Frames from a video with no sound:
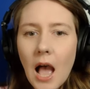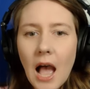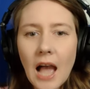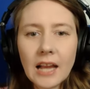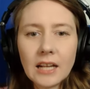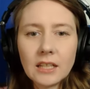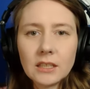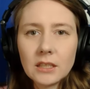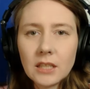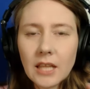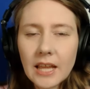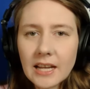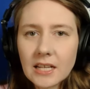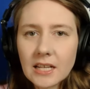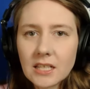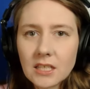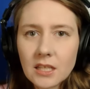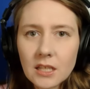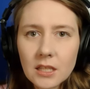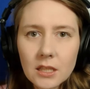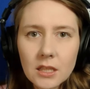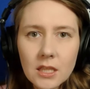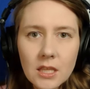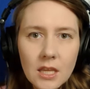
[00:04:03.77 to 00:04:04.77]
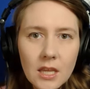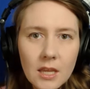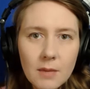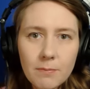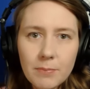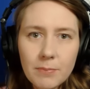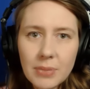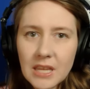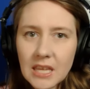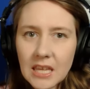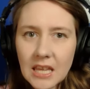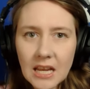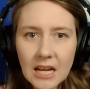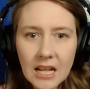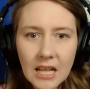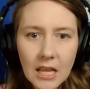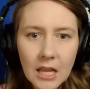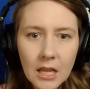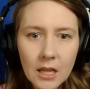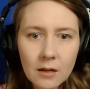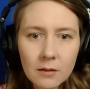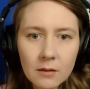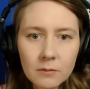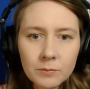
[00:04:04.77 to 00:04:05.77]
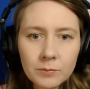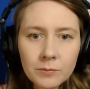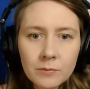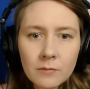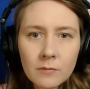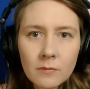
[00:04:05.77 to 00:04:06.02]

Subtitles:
I liked the beginning.